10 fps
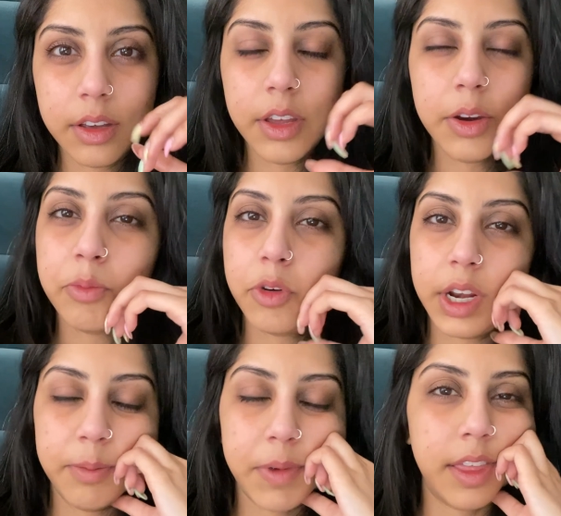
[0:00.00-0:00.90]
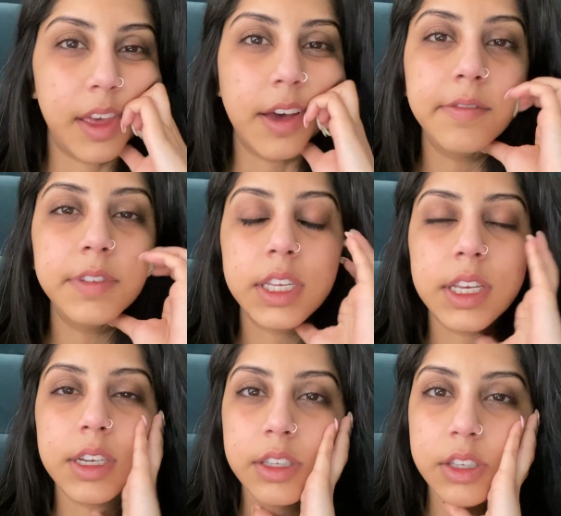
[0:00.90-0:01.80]
Good morning, my loves.
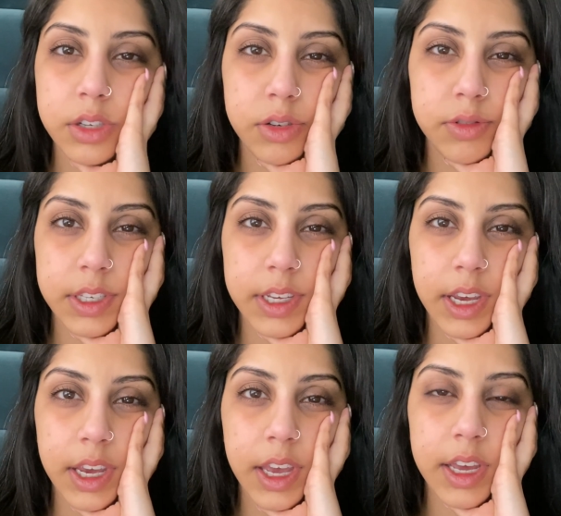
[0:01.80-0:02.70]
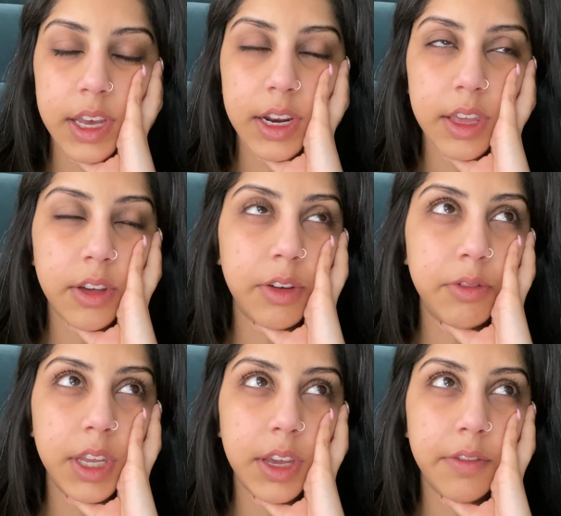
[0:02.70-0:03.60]
It is Tuesday, and I thought I
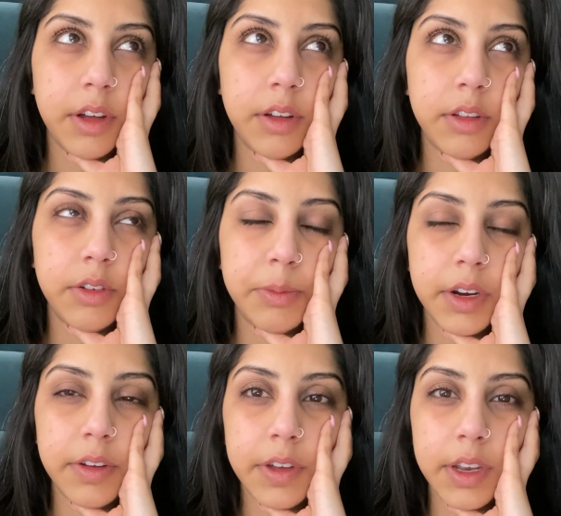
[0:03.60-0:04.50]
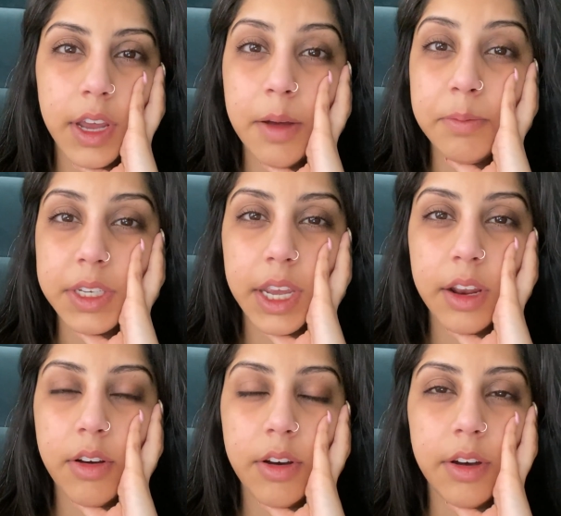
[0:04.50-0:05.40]
would give a little bit of an
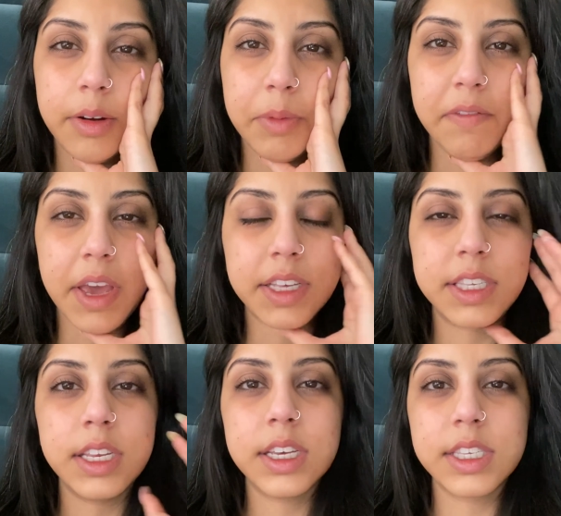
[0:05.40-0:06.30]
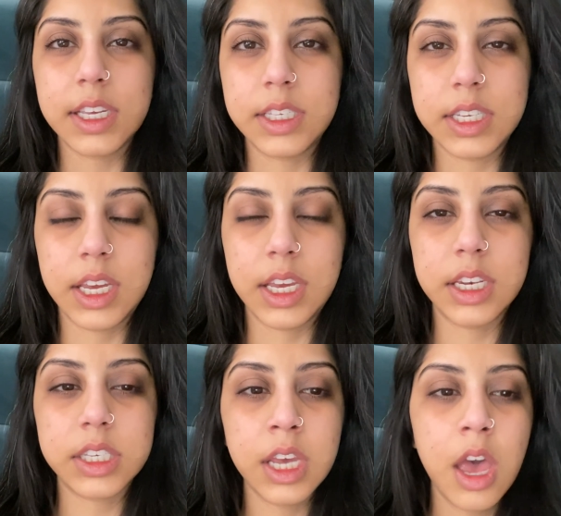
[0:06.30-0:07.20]
update on my vaccine because I
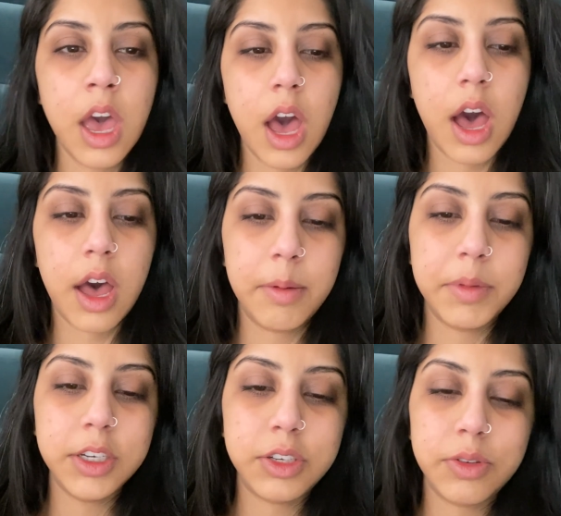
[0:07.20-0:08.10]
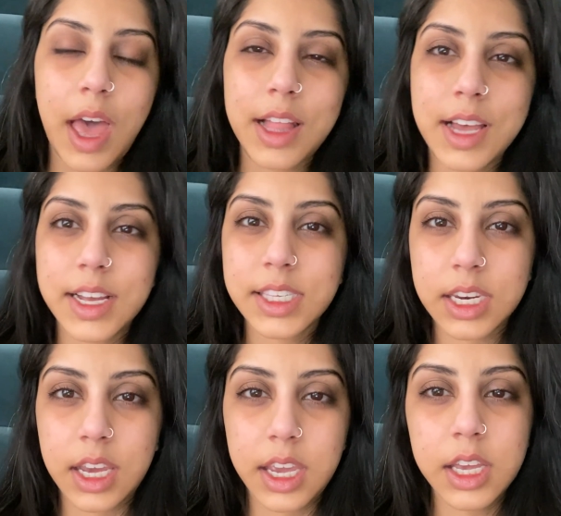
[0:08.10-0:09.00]
didn't um, do that last
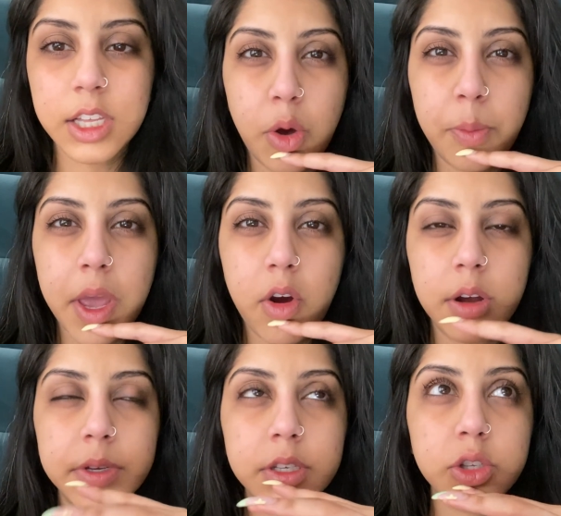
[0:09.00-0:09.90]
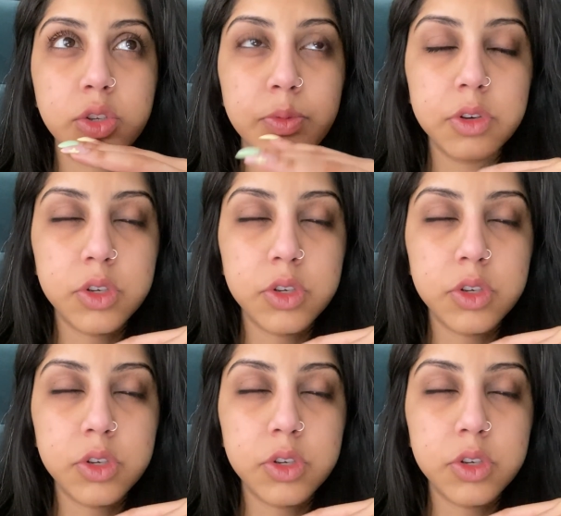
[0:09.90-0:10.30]
night. So my arm is super